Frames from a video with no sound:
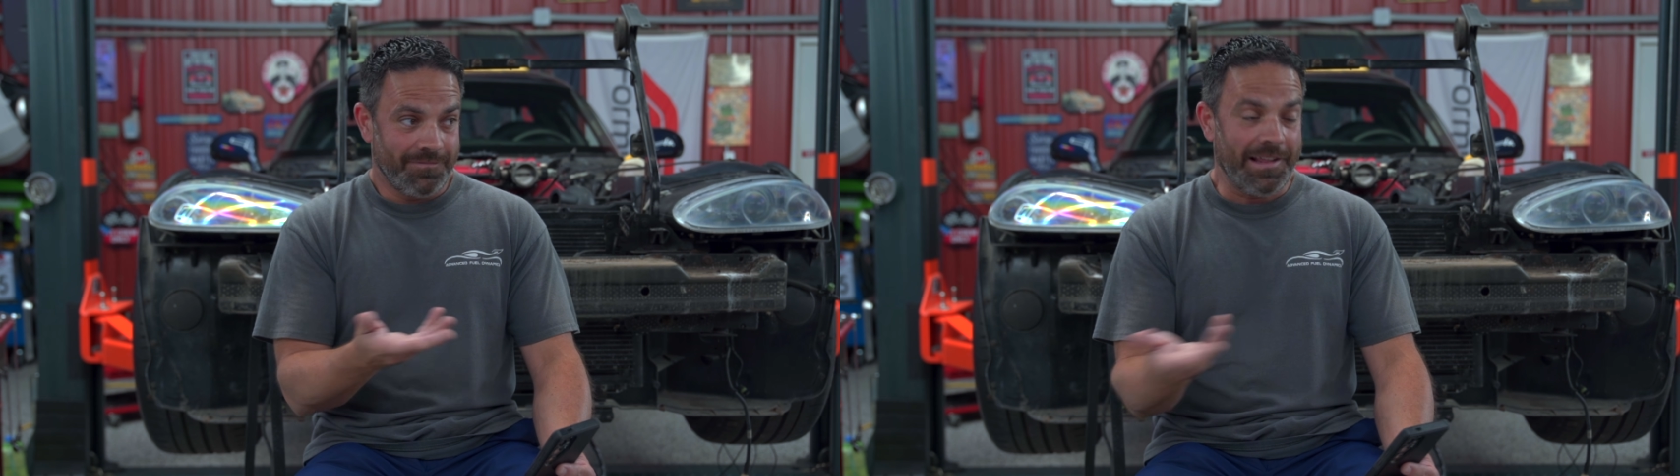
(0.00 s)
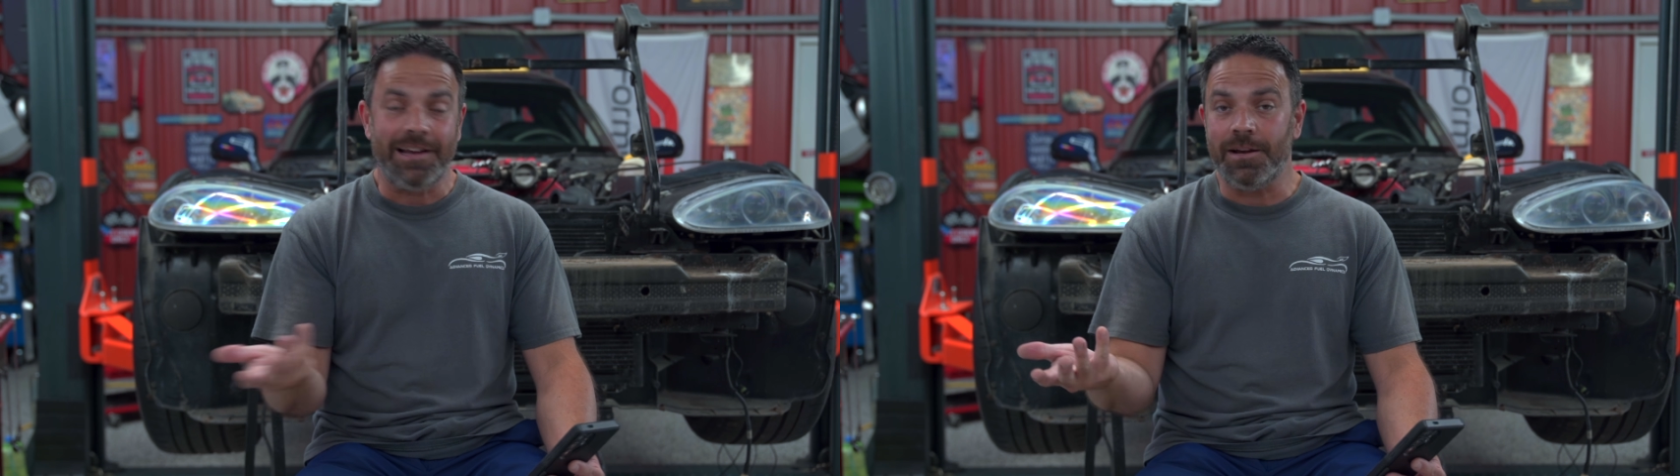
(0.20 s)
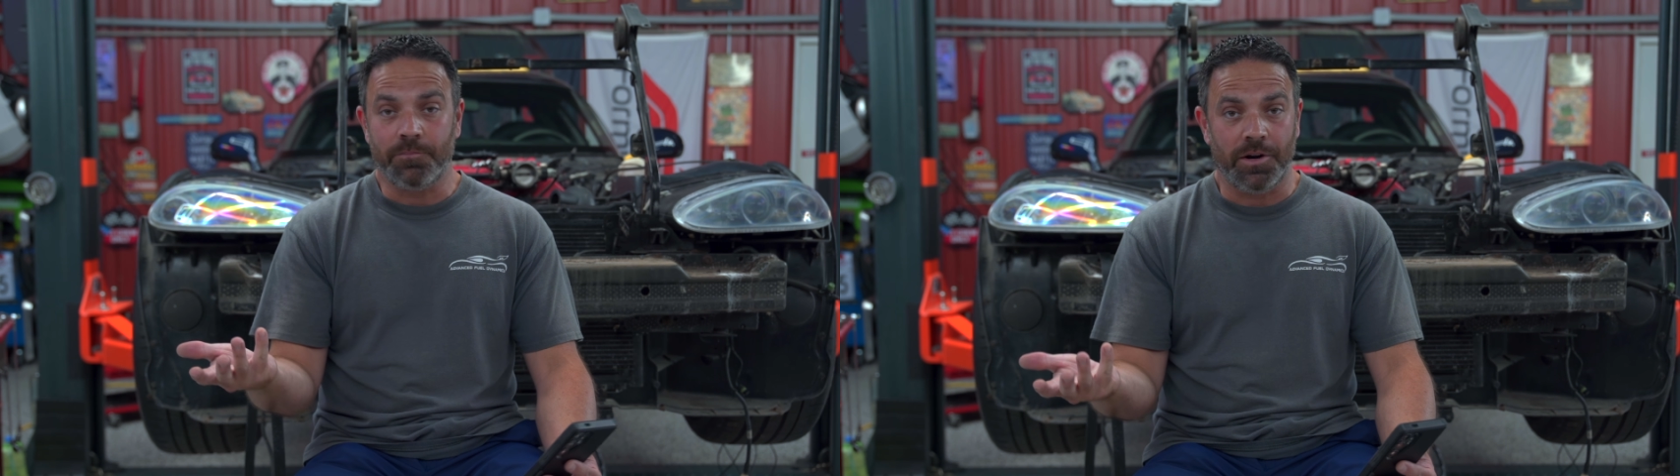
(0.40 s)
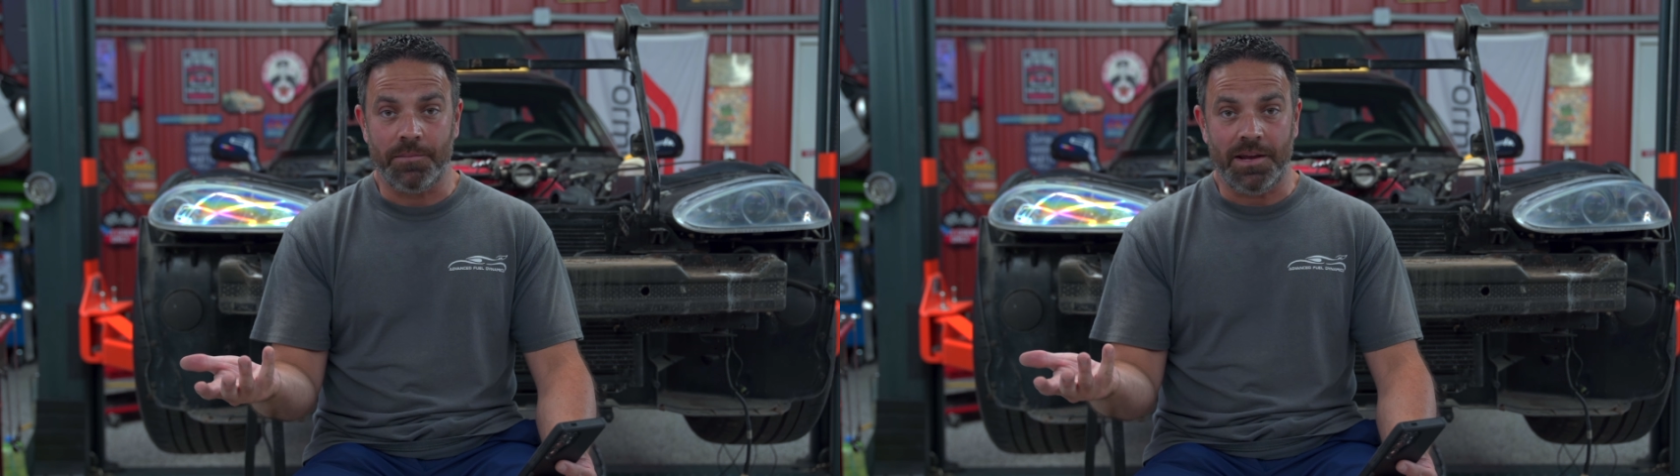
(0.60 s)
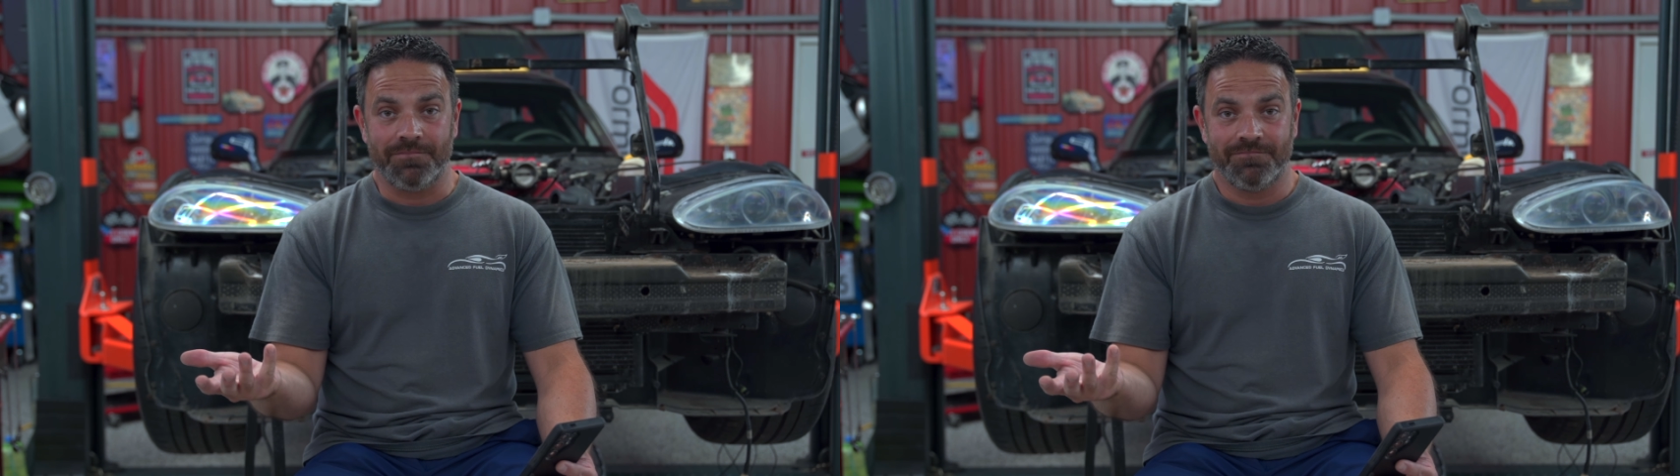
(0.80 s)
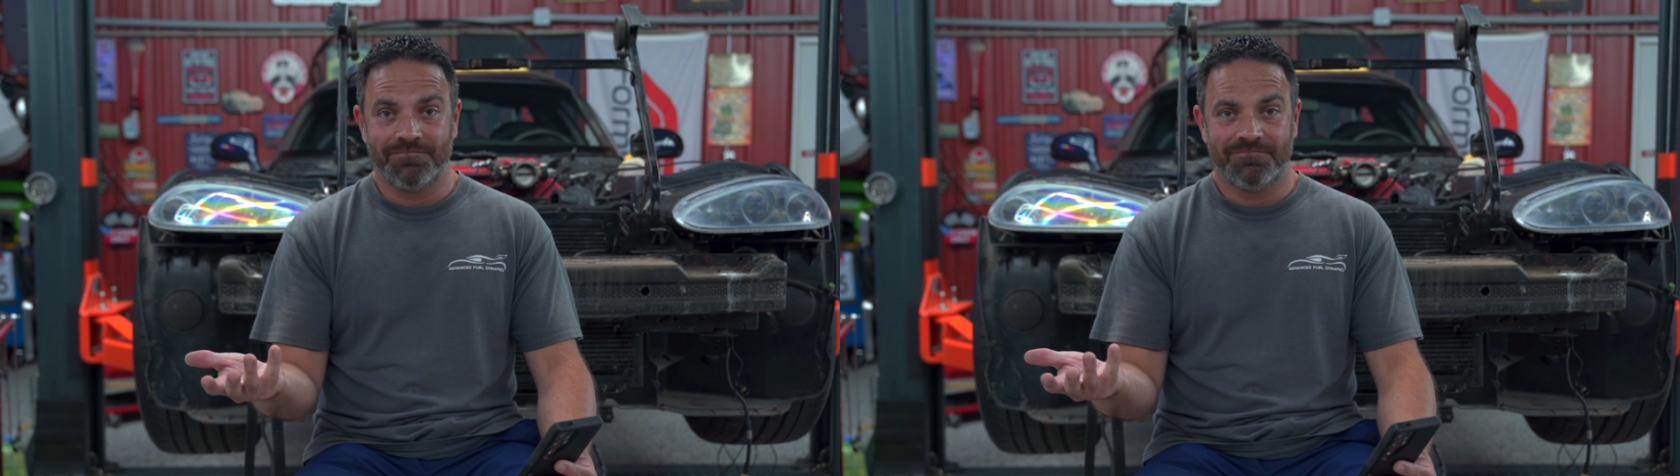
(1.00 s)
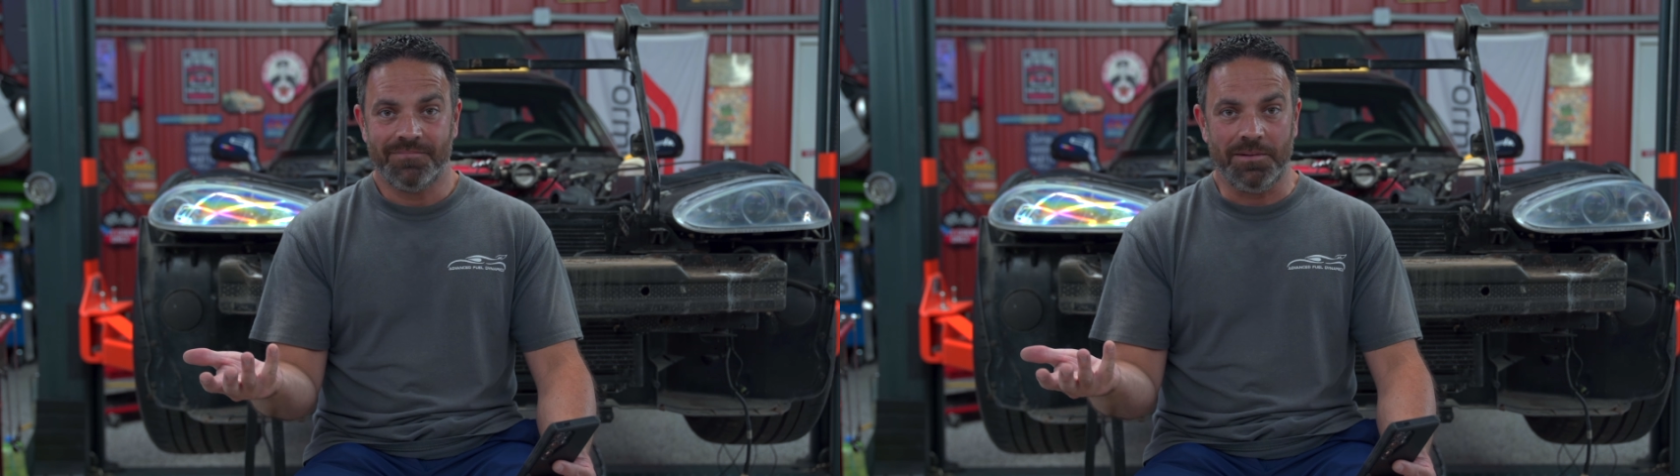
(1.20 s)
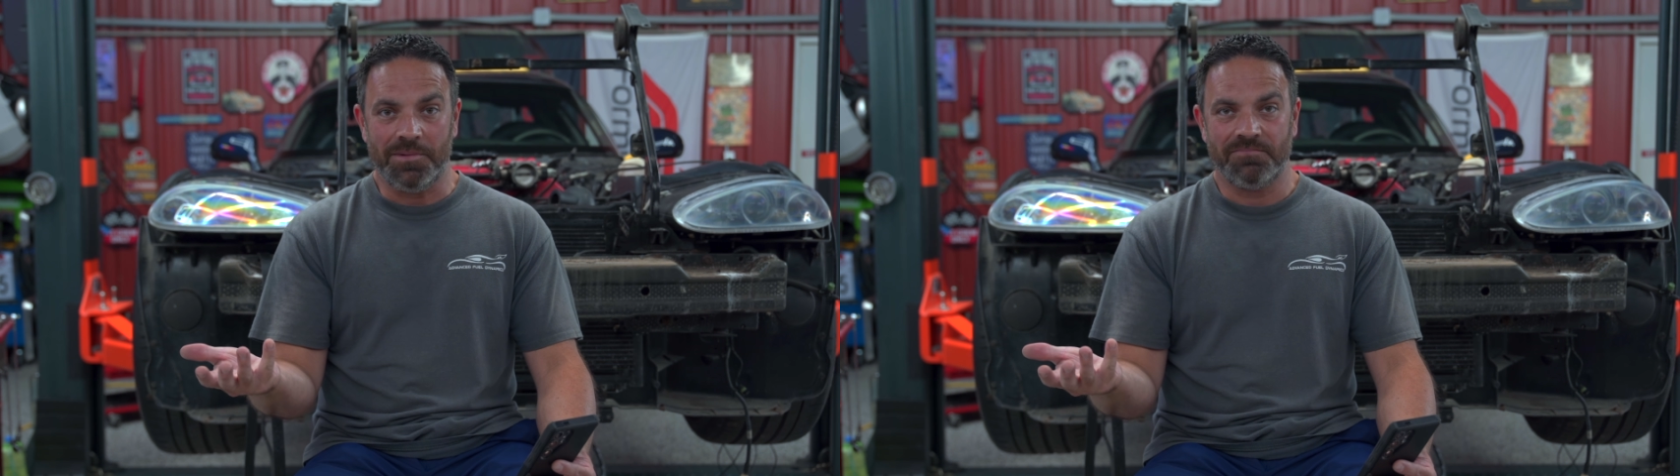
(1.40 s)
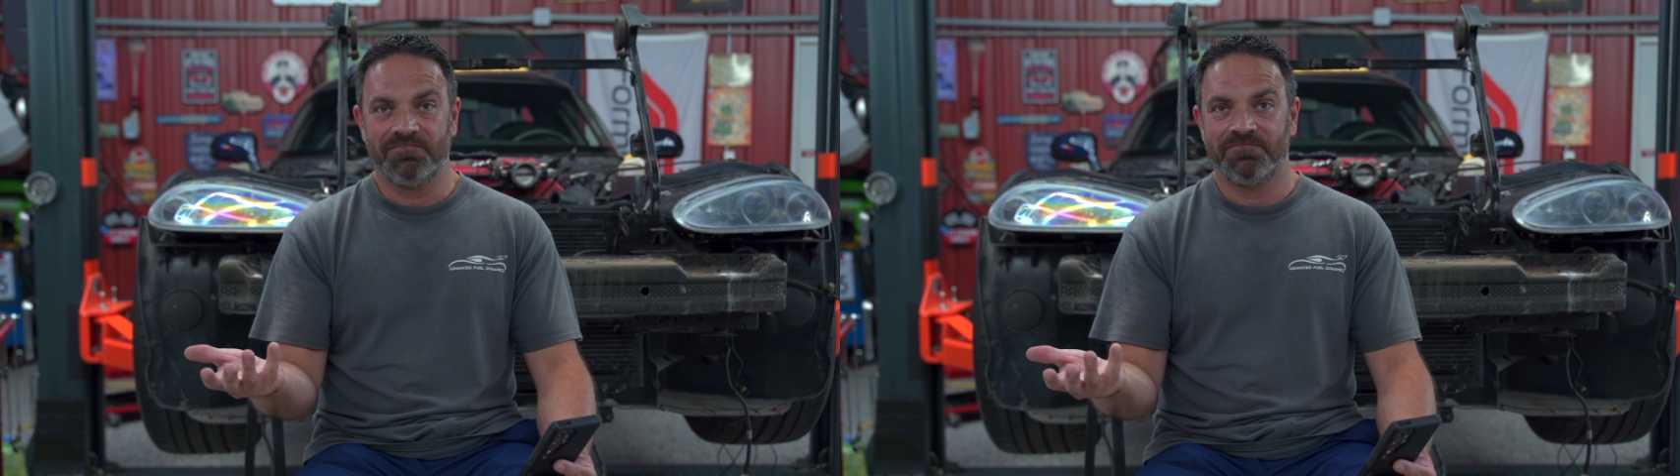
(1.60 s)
they need premium. Minimum. Mm-hmm.